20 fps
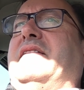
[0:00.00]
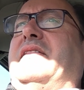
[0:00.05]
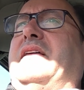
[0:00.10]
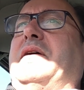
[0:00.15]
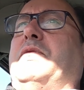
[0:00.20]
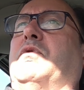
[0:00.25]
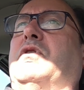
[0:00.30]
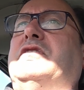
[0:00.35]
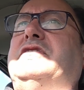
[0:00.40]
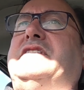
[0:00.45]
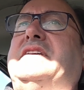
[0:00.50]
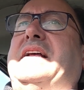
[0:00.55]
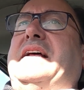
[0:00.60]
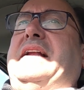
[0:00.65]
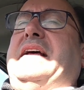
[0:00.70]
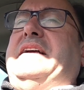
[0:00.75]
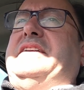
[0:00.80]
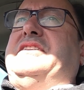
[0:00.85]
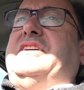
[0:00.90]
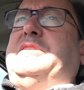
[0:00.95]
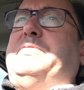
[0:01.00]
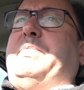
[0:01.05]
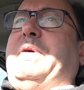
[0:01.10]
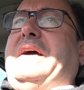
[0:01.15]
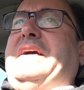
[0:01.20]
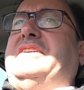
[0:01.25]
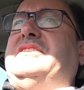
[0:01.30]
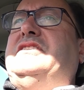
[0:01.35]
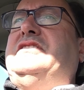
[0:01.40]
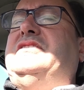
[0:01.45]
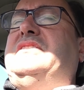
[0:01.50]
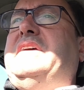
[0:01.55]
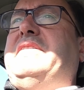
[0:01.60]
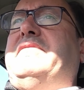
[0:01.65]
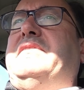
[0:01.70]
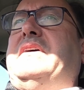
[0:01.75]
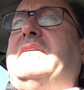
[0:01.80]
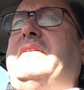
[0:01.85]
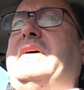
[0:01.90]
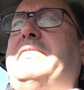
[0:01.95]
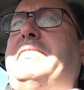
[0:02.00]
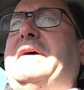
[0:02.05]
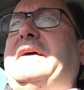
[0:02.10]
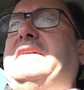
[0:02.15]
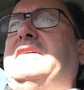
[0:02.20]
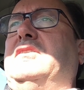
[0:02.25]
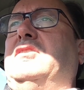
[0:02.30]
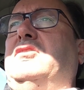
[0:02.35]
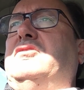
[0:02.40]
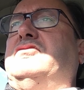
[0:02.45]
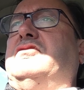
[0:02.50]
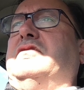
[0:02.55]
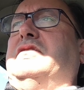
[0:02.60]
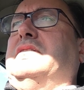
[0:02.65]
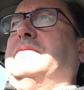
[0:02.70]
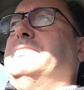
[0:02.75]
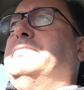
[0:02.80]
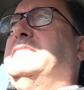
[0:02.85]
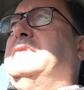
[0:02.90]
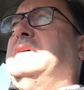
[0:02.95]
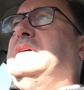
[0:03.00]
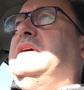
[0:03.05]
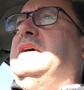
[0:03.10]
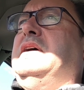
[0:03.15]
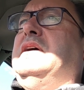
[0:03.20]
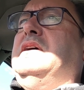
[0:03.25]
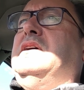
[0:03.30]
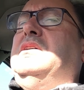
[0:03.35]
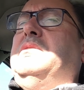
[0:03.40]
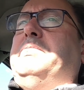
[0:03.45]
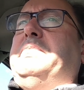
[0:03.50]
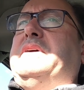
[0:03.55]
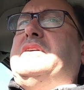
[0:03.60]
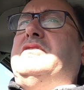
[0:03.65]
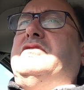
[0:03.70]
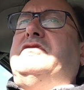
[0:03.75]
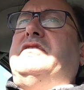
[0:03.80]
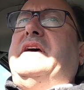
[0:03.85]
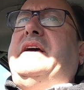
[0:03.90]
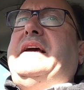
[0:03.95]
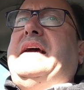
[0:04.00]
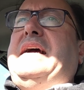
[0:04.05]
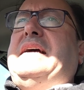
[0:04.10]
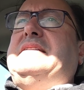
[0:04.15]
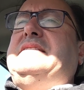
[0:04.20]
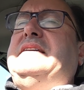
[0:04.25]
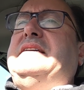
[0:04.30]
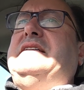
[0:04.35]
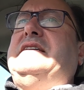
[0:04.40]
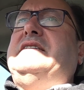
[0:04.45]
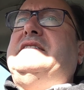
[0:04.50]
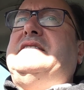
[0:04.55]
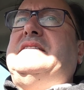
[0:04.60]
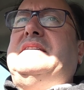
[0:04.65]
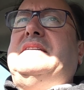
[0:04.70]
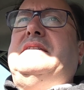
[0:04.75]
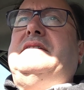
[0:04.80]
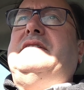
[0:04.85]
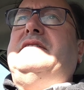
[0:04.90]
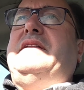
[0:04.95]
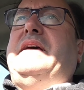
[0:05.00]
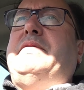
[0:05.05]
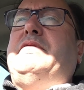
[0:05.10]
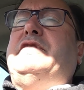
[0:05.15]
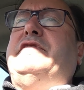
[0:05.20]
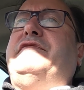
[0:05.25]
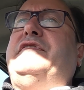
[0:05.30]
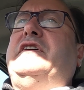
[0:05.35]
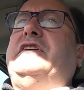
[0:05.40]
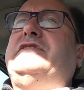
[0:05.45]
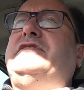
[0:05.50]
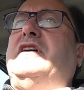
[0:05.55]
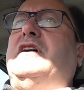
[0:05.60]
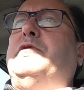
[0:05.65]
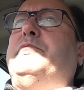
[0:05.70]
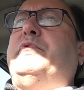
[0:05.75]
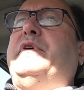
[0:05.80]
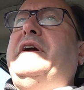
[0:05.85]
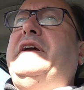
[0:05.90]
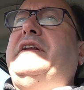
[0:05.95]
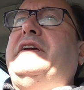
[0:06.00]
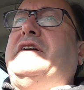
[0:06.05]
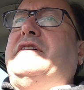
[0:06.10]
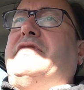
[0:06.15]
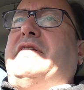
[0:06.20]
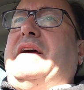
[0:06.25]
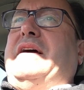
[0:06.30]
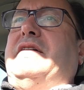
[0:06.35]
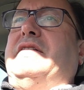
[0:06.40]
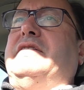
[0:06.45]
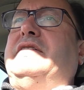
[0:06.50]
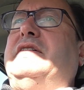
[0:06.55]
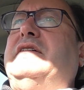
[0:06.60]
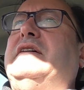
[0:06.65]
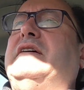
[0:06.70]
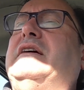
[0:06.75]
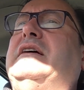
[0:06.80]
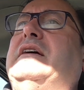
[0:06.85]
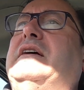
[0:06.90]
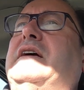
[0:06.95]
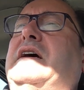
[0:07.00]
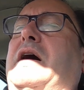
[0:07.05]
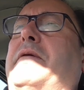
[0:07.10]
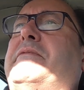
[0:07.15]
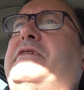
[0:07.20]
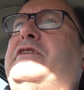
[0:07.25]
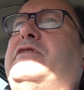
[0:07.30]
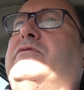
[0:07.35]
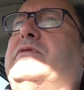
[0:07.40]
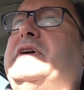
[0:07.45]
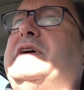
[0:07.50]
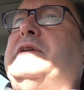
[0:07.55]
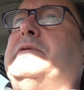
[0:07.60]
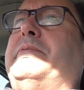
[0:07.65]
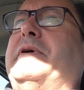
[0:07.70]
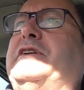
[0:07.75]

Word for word: they wanted NHS patients, even though they made a loss on them, because they acted as a they were a fertile breeding ground. I mean, you need a